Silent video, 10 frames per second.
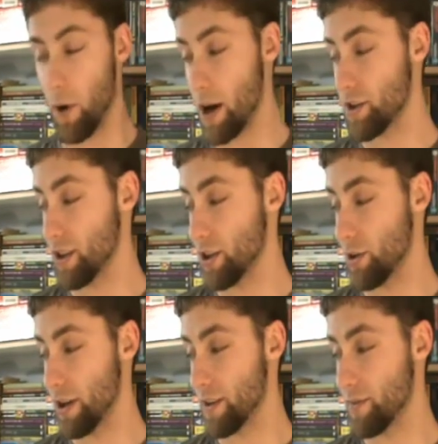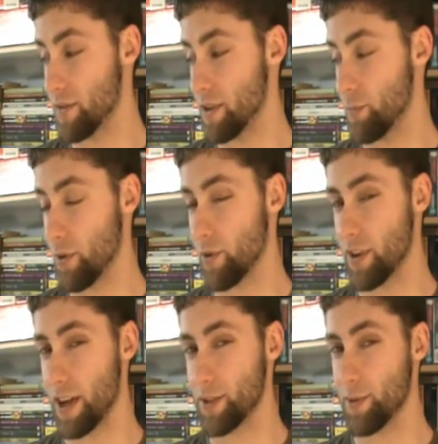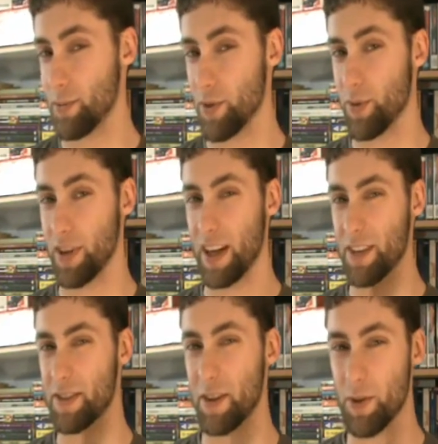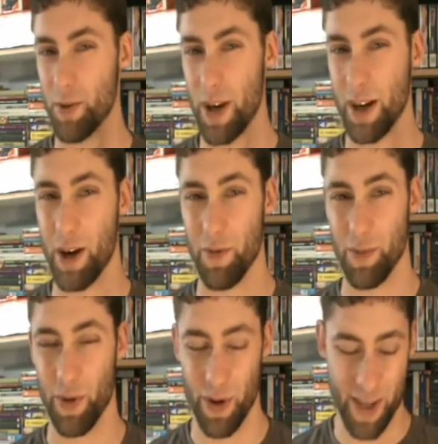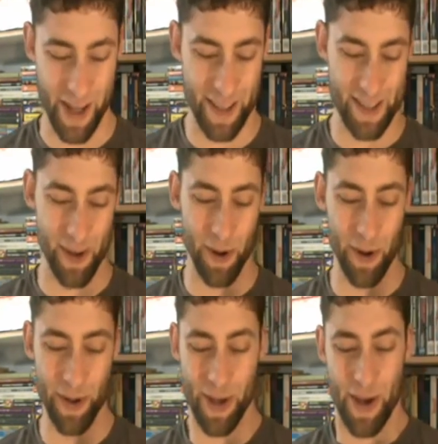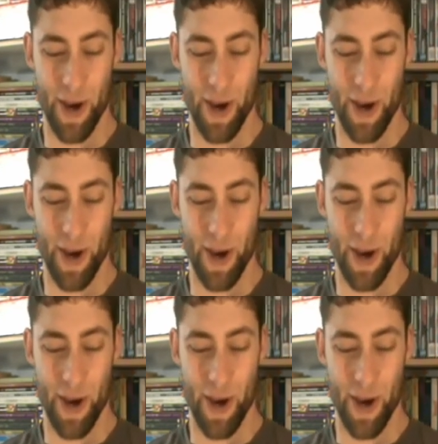Well, actually, you know what? The next one, number 3, not so comfortable to hold.